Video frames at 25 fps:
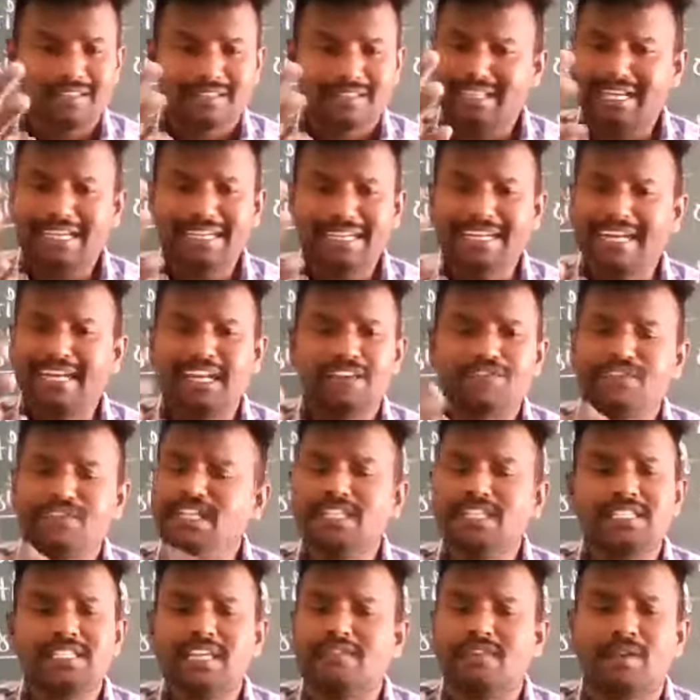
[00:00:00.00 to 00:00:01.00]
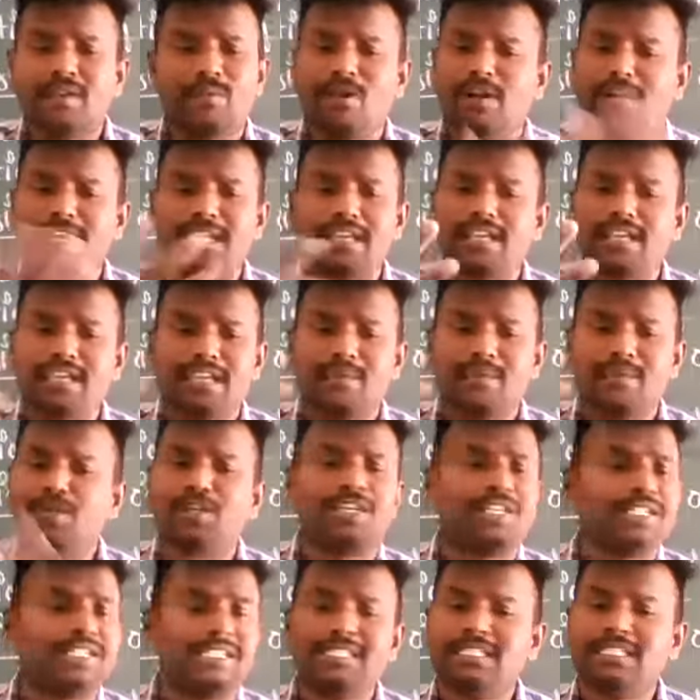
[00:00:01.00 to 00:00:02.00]
That kind of things our body
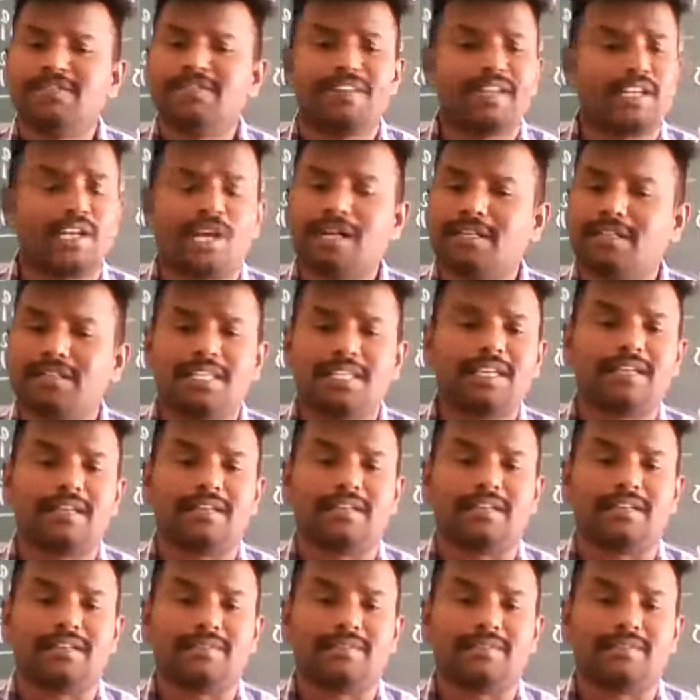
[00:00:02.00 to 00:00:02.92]
immunity system will not think,